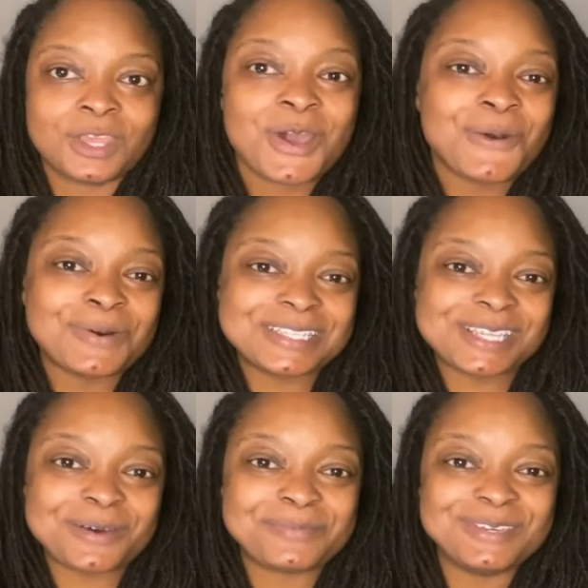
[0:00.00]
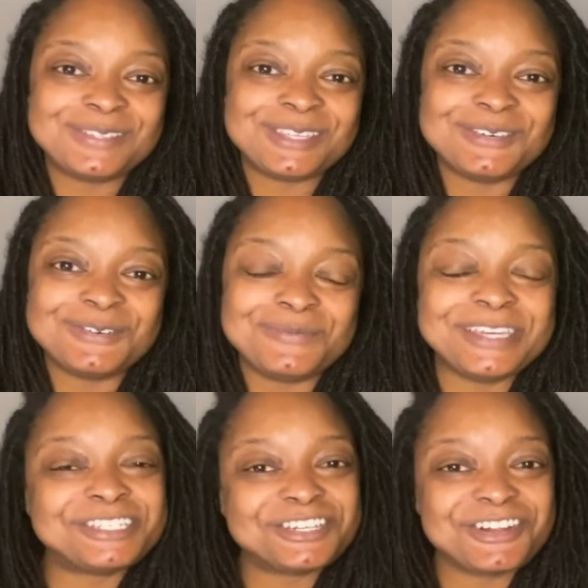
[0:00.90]
What's up, YouTube?
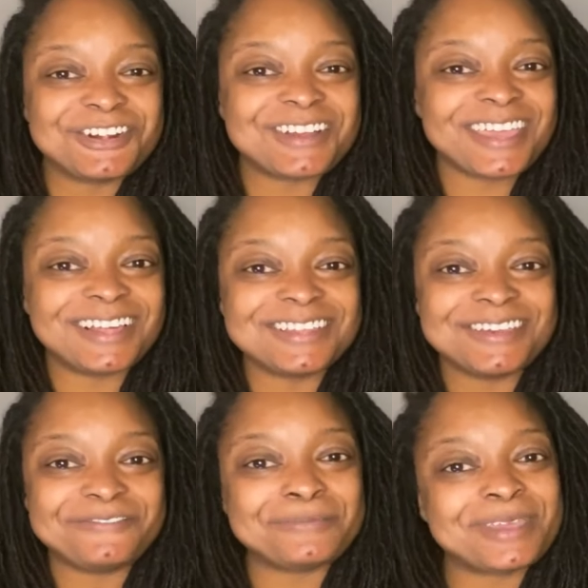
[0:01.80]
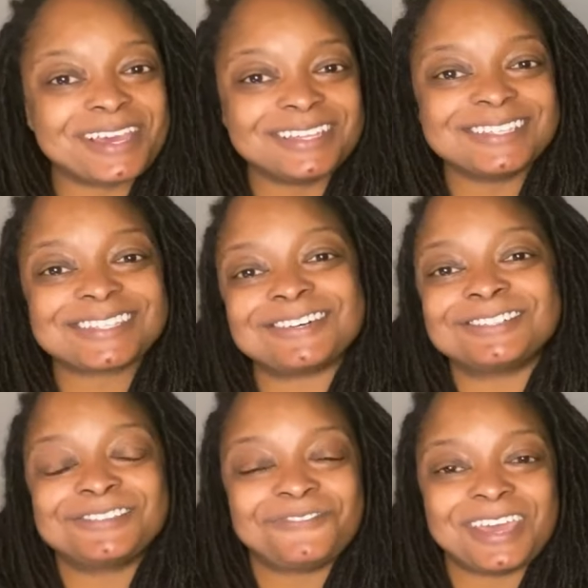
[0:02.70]
It's your girl Kelly from Kelly's
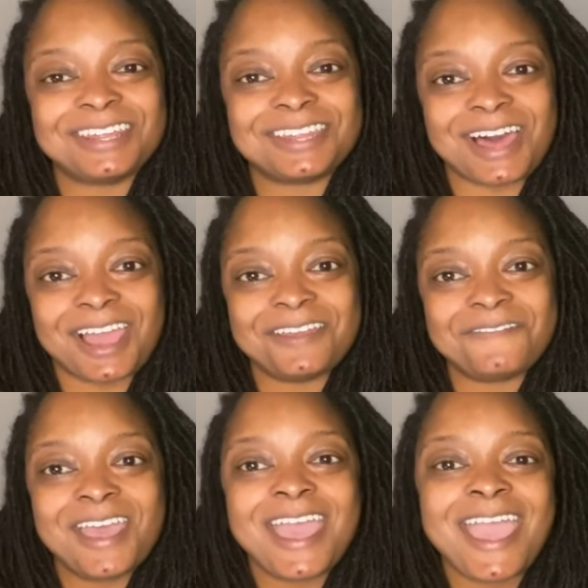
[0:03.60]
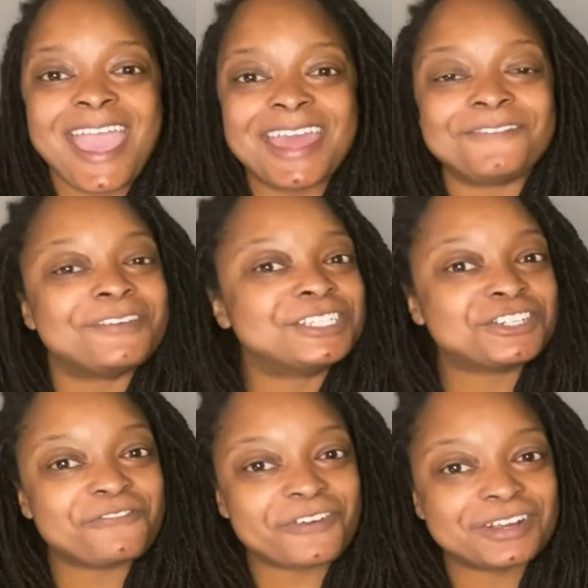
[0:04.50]
Cultivated Life. And if it's
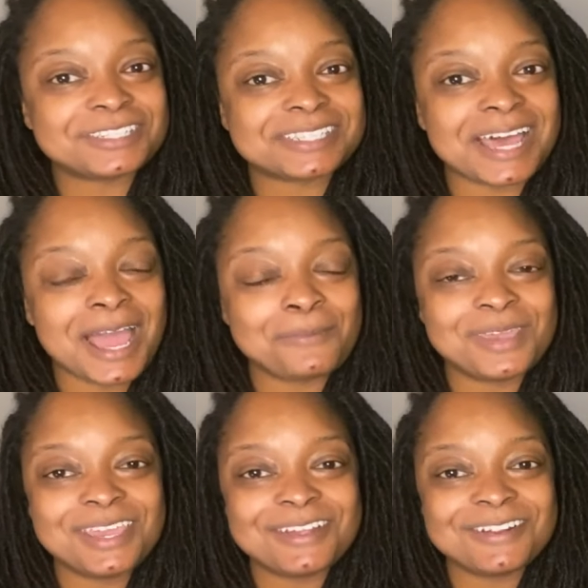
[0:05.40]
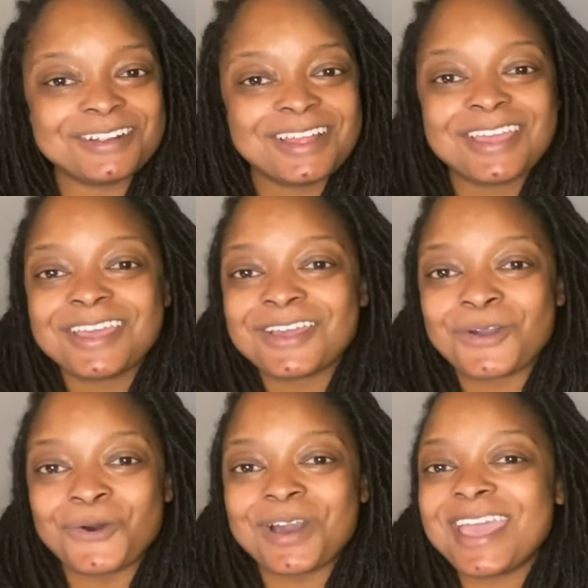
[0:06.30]
your first time here,
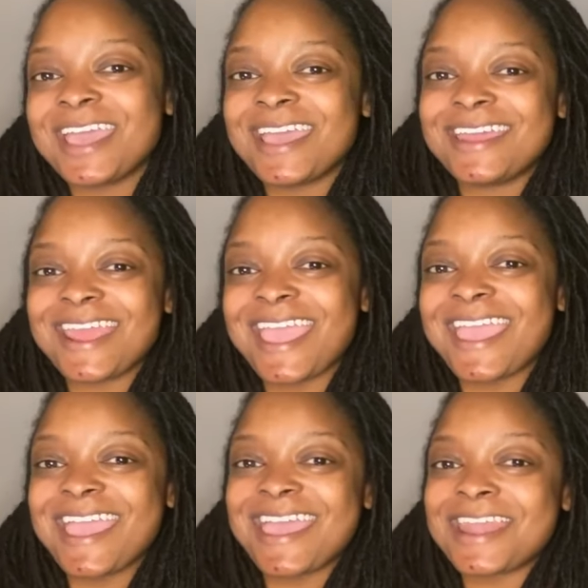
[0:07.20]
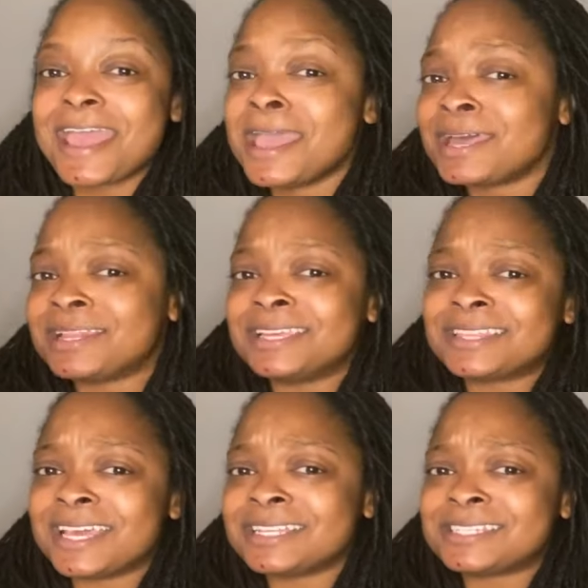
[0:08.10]
go ahead and
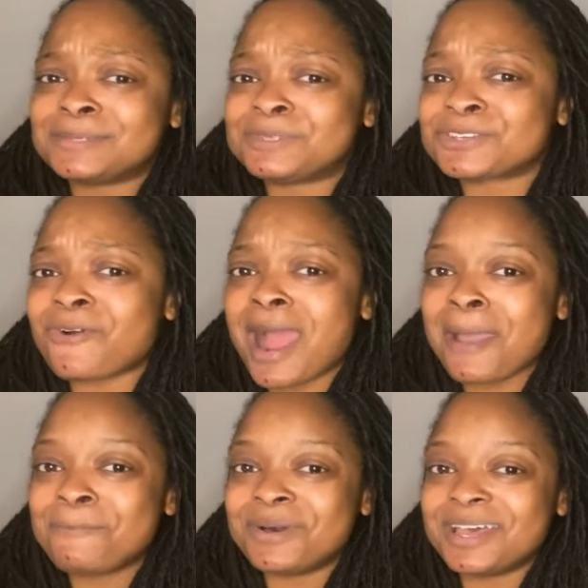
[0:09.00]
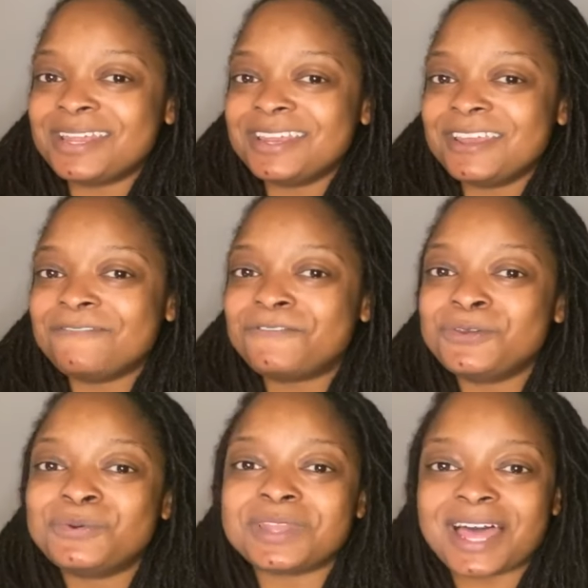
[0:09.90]
click that subscribe button if
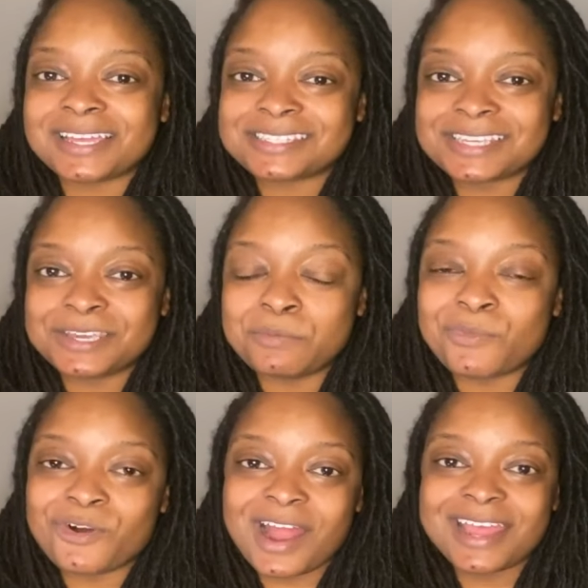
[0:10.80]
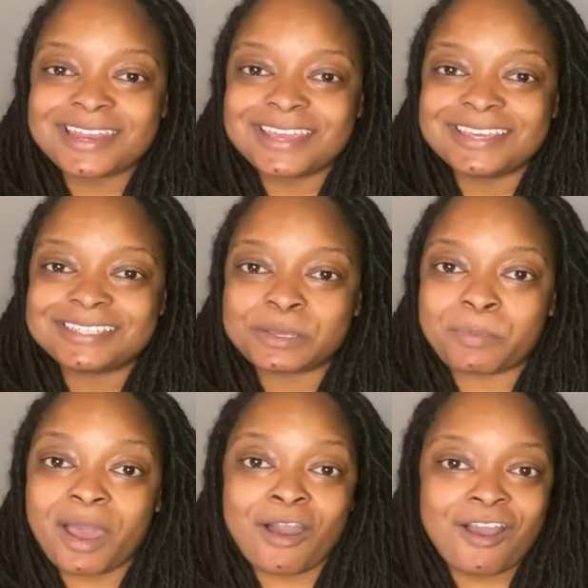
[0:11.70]
you would like to get more ideas
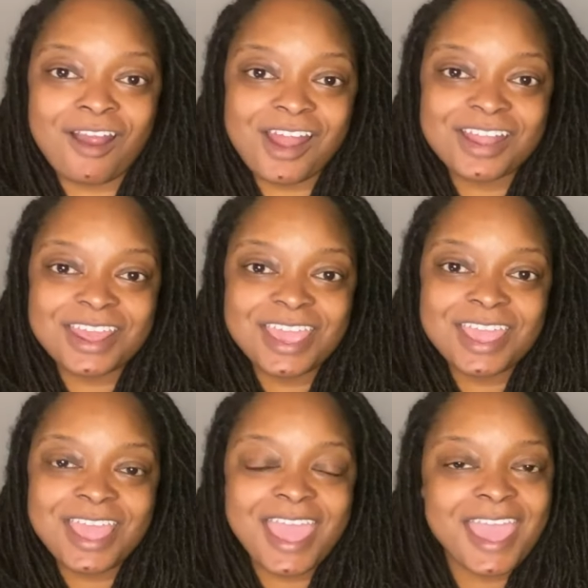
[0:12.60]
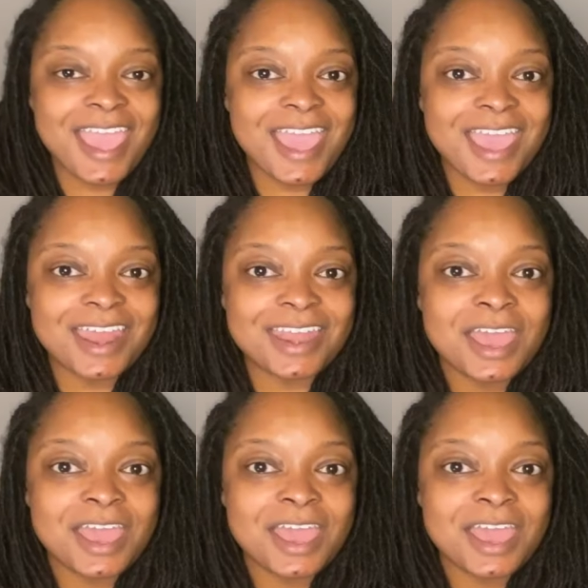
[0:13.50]
about gardening and